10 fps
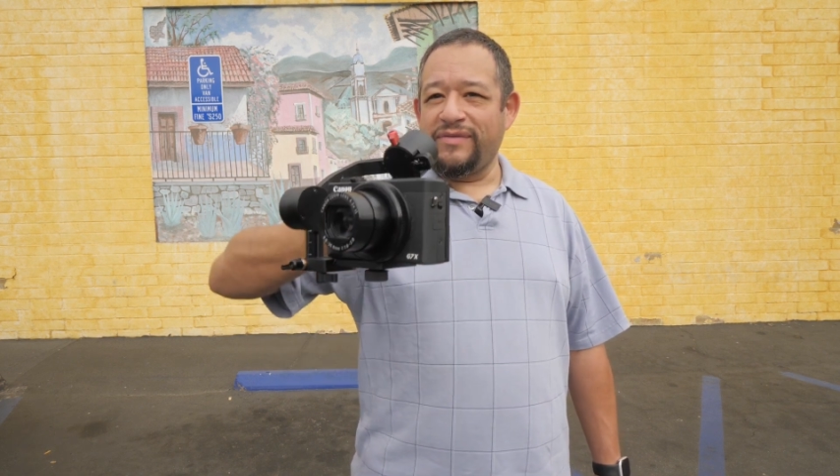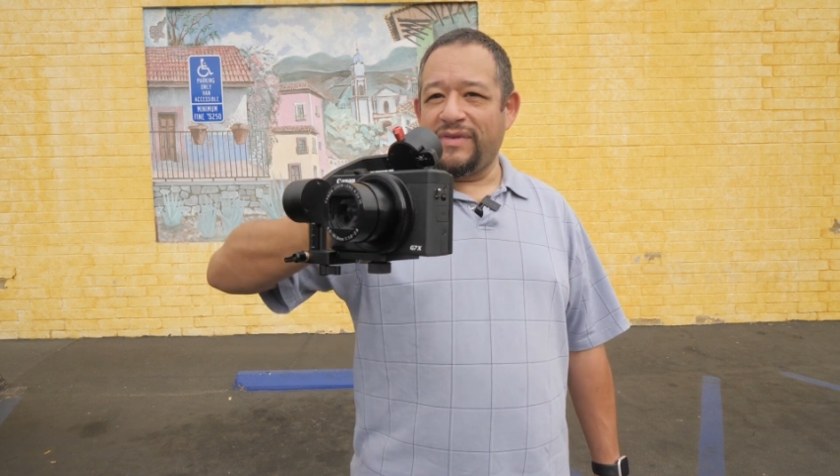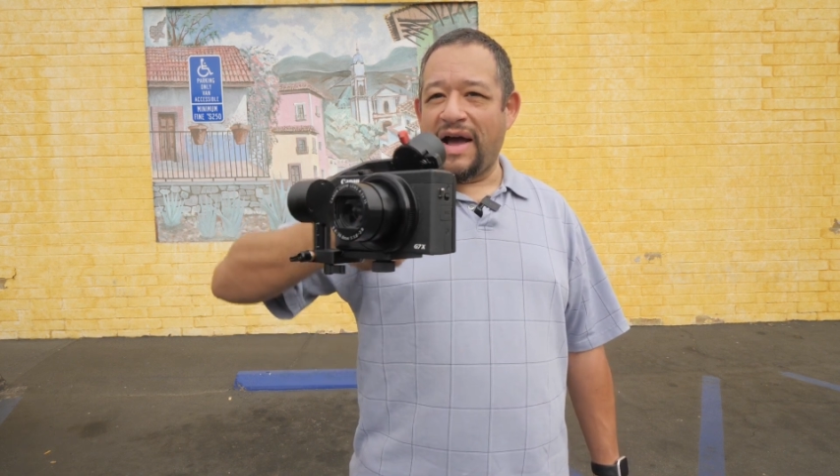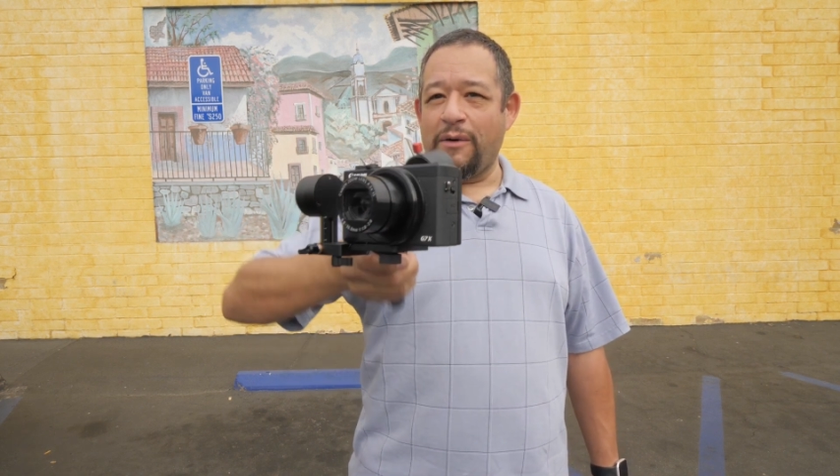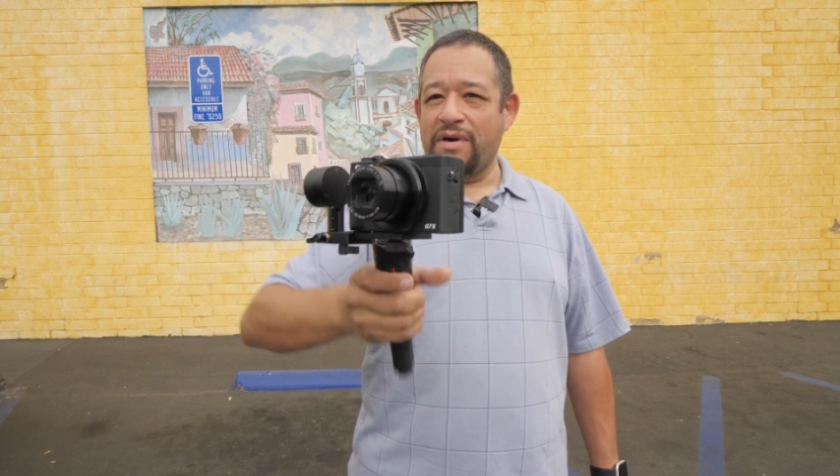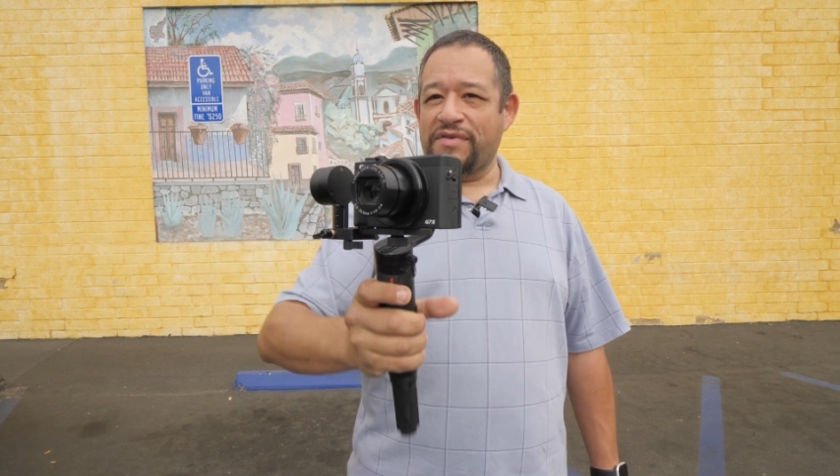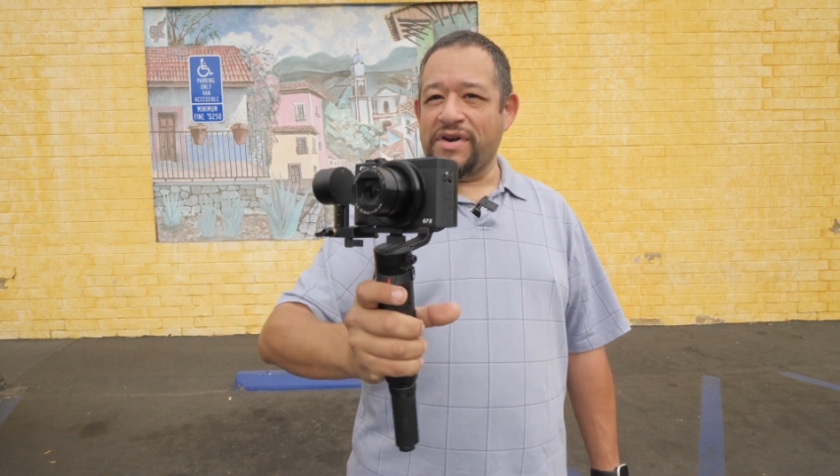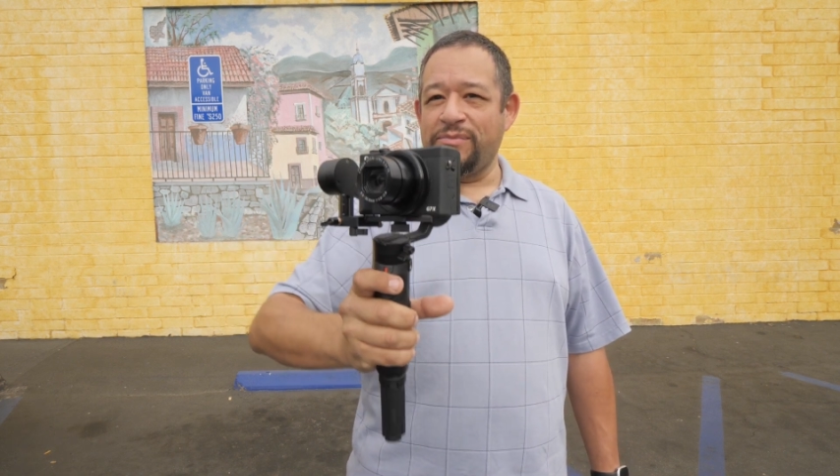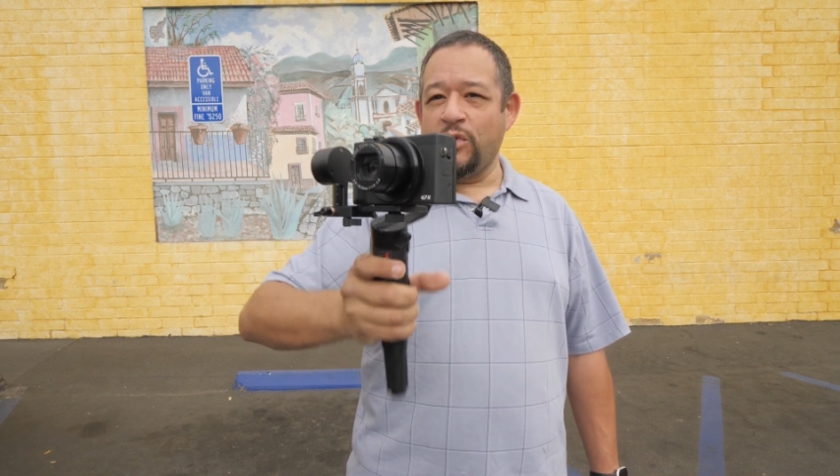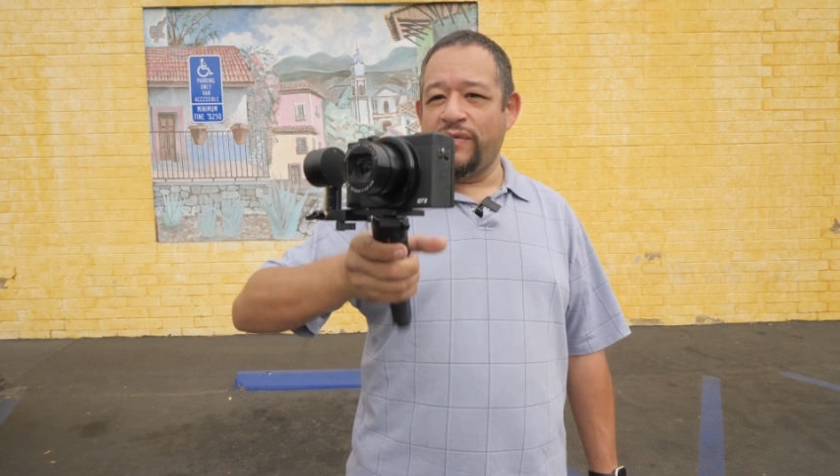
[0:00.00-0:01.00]
however
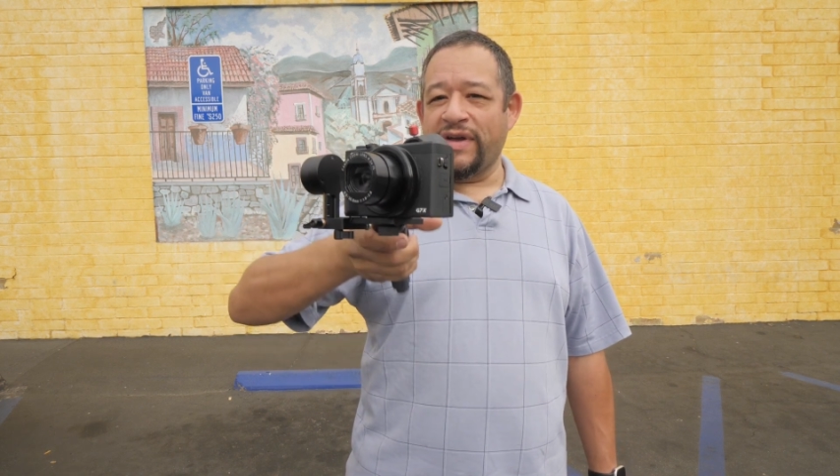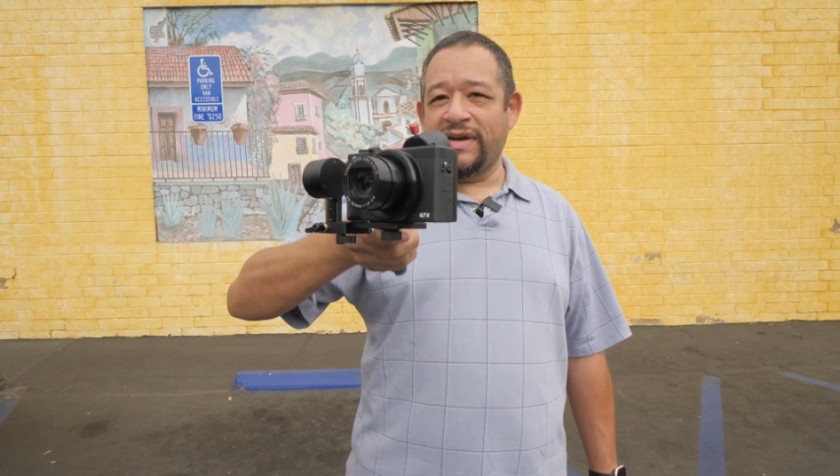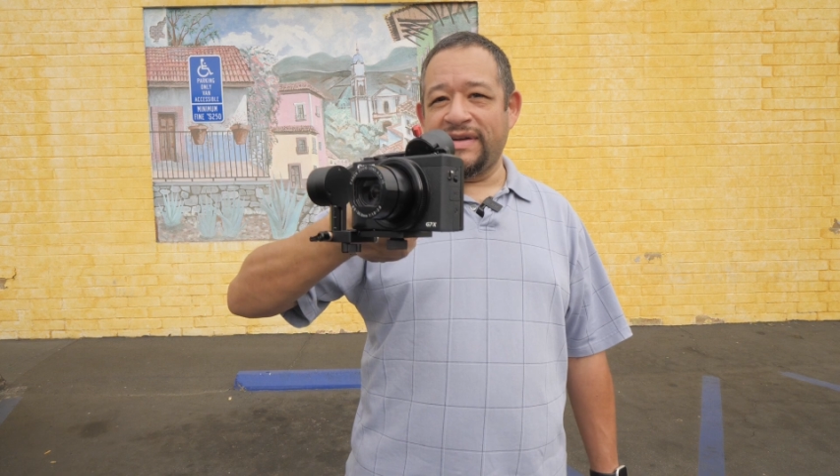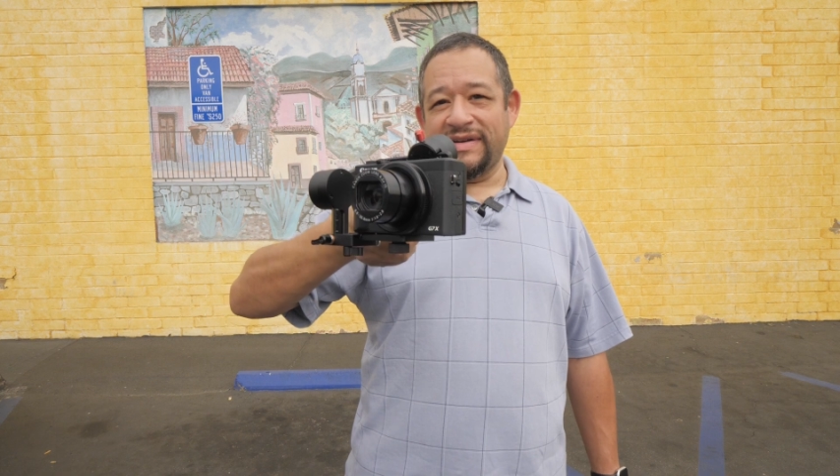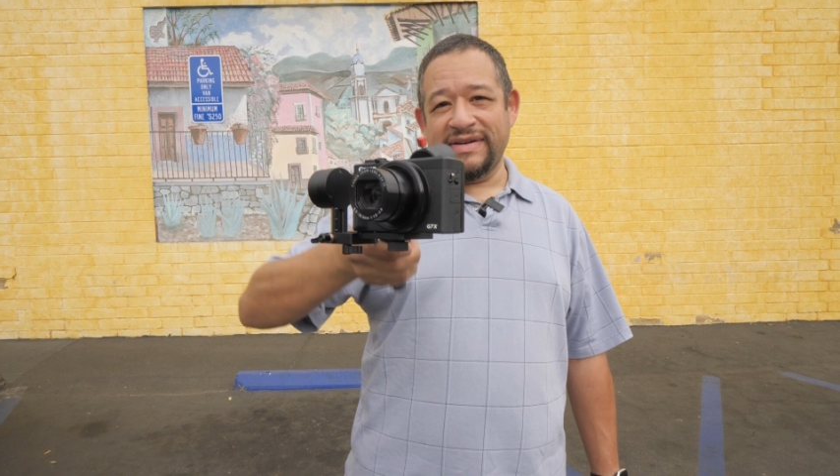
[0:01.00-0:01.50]
you're moving it.